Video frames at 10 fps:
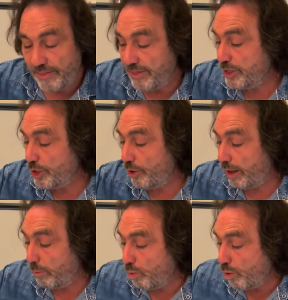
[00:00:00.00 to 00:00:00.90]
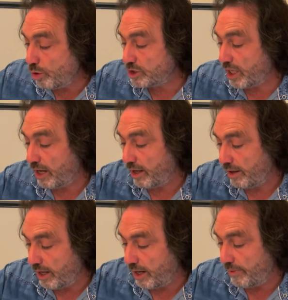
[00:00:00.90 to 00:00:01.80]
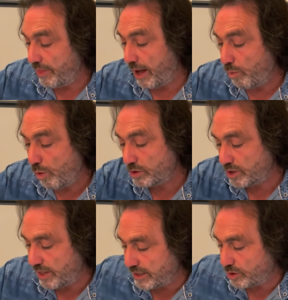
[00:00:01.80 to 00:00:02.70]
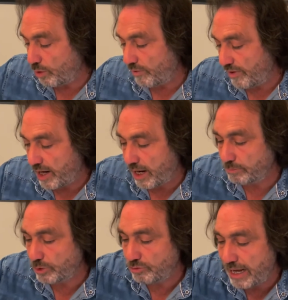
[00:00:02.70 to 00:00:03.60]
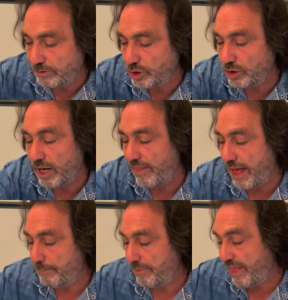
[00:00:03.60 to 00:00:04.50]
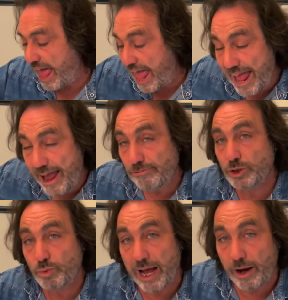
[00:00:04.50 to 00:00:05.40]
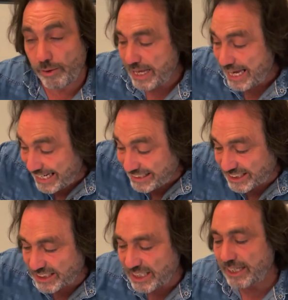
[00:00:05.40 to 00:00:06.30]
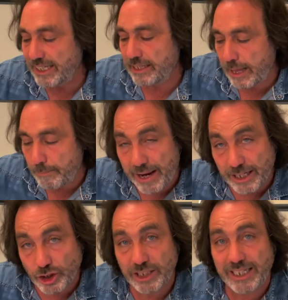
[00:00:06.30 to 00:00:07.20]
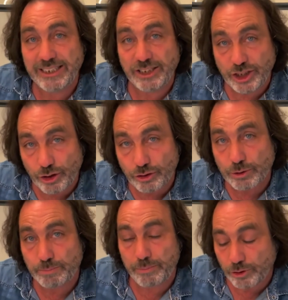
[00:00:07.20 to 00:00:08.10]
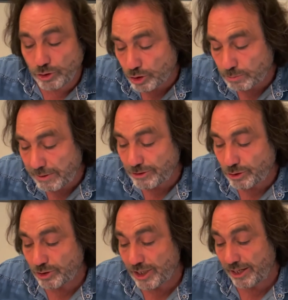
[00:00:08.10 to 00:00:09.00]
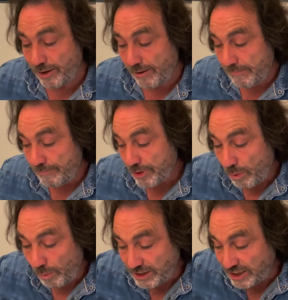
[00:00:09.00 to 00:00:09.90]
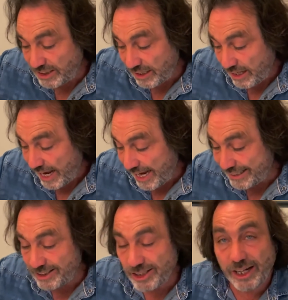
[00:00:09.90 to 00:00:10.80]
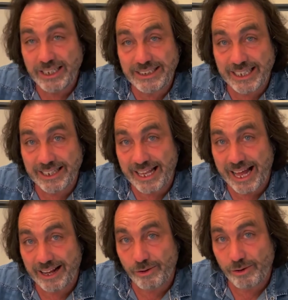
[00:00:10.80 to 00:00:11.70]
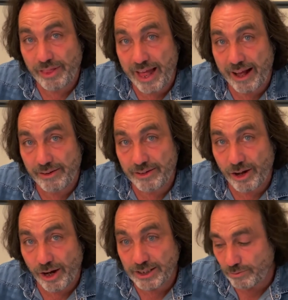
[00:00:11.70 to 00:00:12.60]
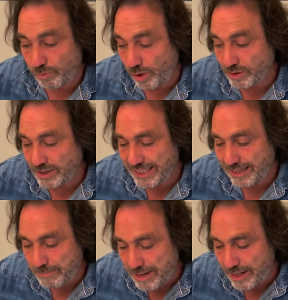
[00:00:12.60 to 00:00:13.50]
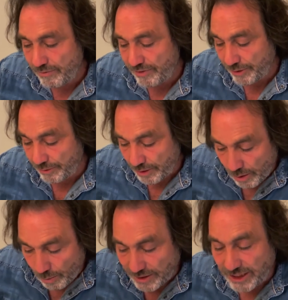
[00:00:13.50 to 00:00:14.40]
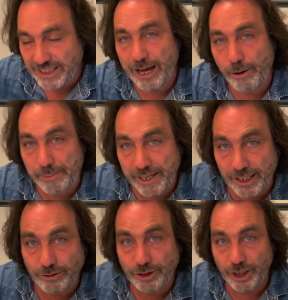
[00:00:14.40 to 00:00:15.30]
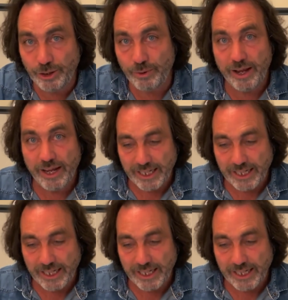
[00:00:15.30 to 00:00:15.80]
and then you've got that water that sort of comes round you like that, but that air as well, it's sucking that passion into your on your spiritual side, which is igniting that Knight of Wands in the middle of you, which is helping you to